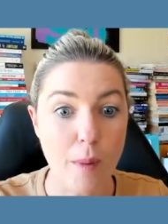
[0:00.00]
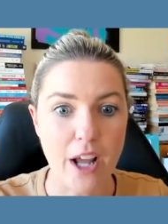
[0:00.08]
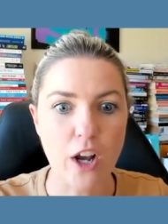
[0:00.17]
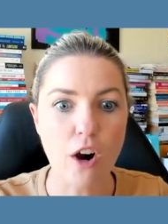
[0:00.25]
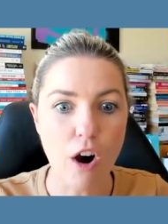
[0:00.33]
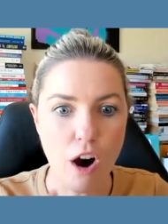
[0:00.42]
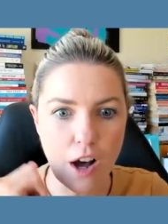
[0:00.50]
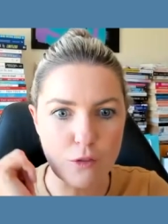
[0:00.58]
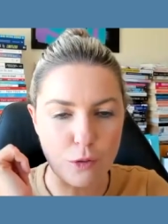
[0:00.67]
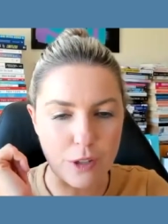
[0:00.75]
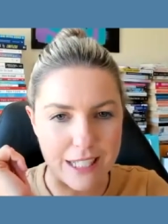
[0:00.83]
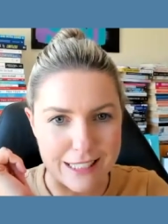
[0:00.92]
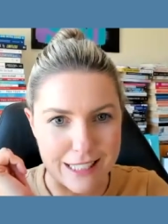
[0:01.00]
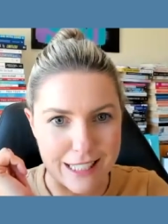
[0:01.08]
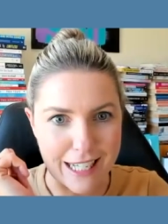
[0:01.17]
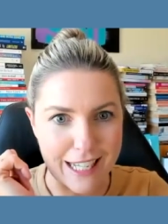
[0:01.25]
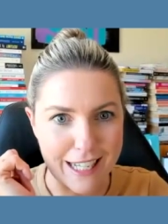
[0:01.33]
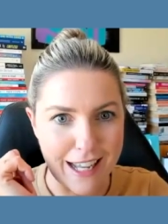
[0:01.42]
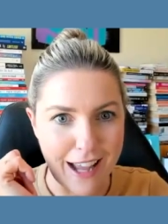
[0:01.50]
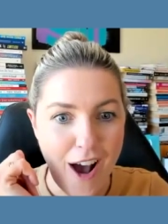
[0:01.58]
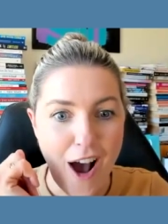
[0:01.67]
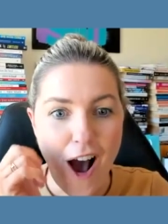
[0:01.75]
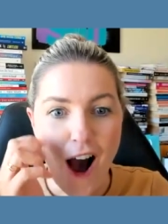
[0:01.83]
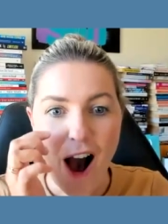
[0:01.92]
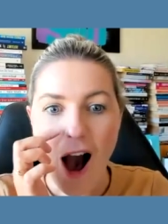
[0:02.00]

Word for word: my god, really? than